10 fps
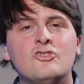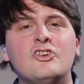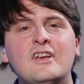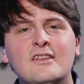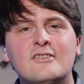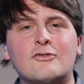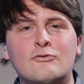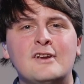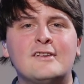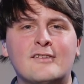jeans
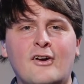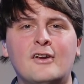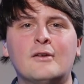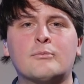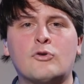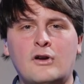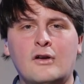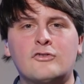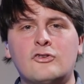redesign product.